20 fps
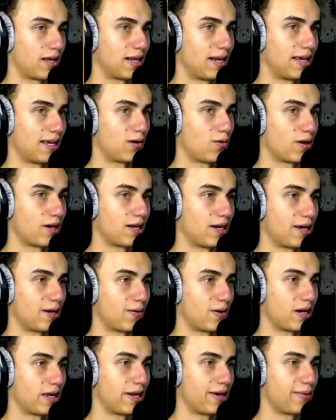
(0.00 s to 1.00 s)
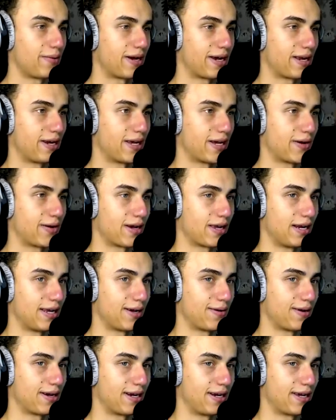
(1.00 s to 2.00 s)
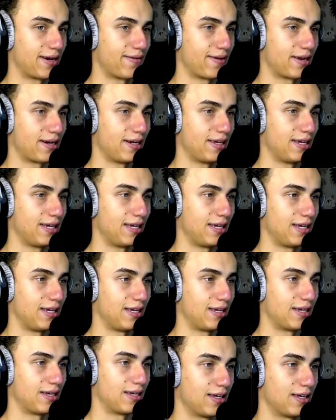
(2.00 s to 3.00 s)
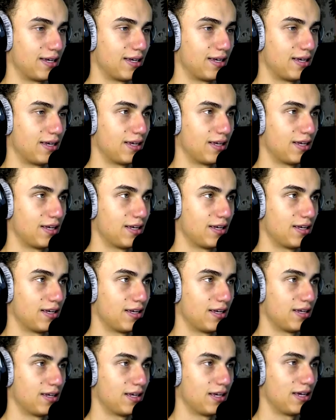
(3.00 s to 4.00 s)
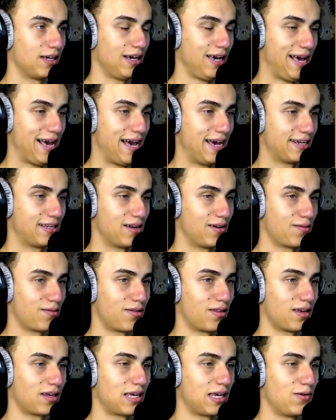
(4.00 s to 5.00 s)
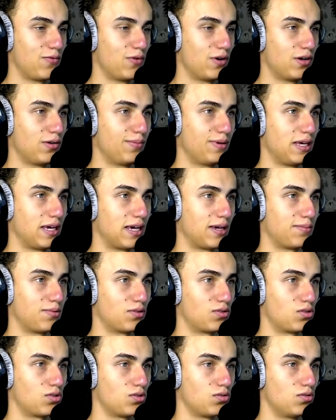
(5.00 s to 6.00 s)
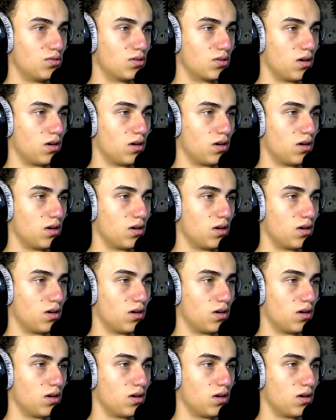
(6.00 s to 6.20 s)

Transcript: I'm actually going to be interested if Ben can survive He's trying not to push me off this time. I don't think he will be able to.